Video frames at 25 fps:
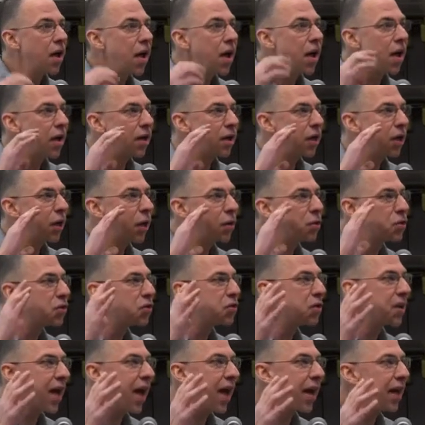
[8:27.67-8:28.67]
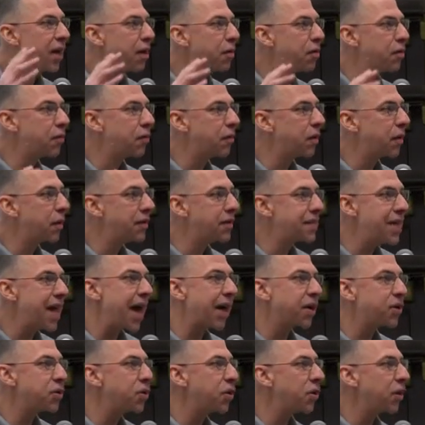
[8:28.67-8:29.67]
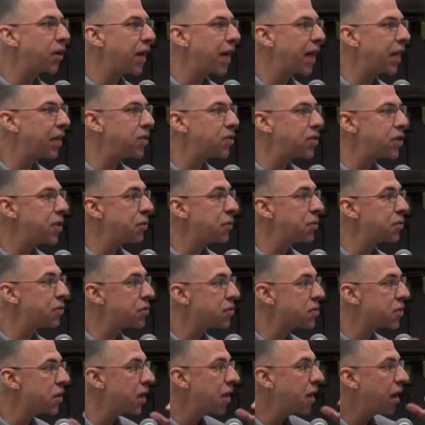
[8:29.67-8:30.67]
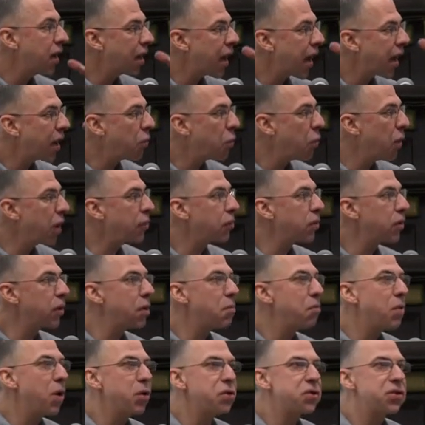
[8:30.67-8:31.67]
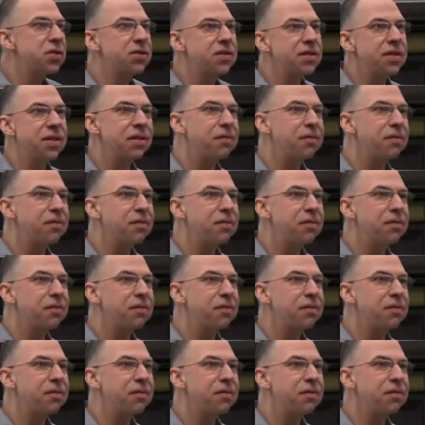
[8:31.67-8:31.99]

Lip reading: just kind of decked her, and she was kind of went through the motions,